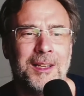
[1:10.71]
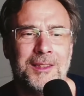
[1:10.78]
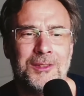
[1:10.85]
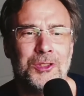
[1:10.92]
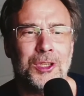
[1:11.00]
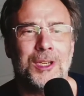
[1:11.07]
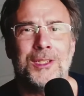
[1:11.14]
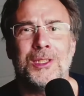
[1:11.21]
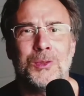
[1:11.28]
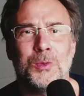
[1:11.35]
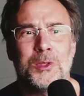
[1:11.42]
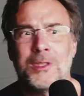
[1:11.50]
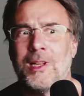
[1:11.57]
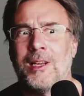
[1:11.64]
Genesis
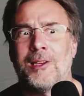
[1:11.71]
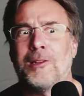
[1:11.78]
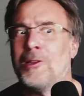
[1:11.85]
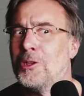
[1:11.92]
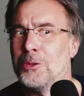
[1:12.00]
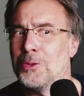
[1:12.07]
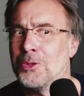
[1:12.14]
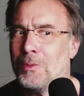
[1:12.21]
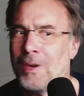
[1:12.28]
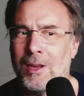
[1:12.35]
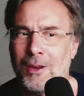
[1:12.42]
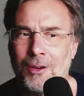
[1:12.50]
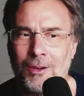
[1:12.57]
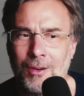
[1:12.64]
was like close to my
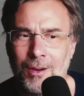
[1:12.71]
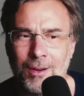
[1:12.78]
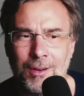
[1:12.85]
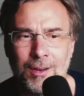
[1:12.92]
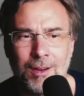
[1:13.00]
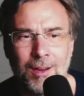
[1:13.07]
heart.